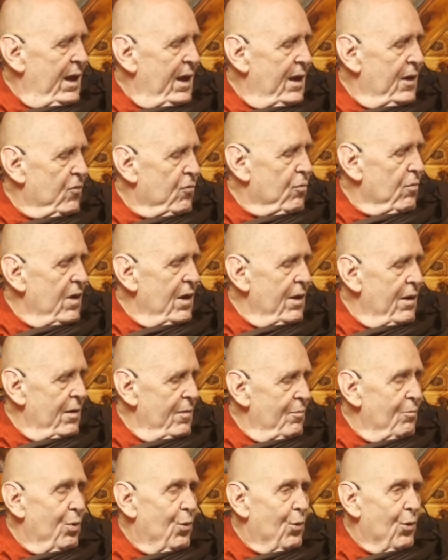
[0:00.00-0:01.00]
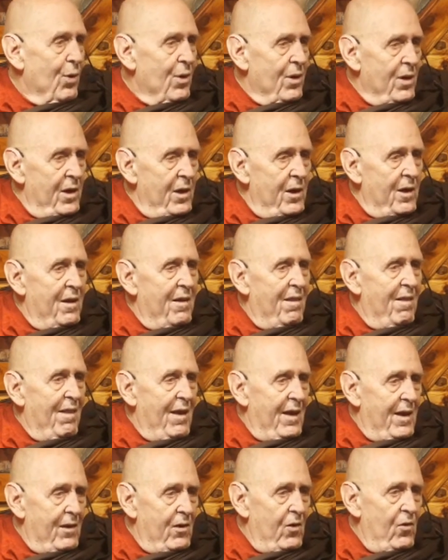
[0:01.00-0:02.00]
And it's real important
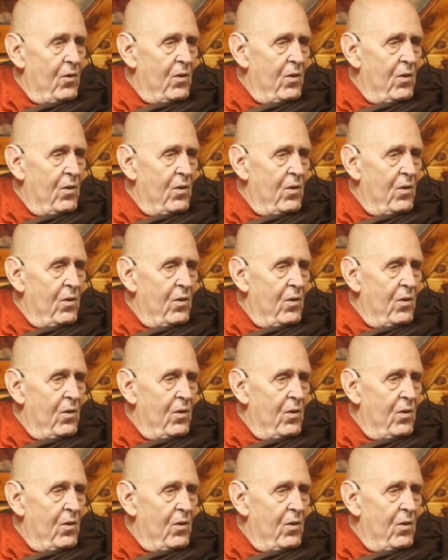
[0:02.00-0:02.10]
that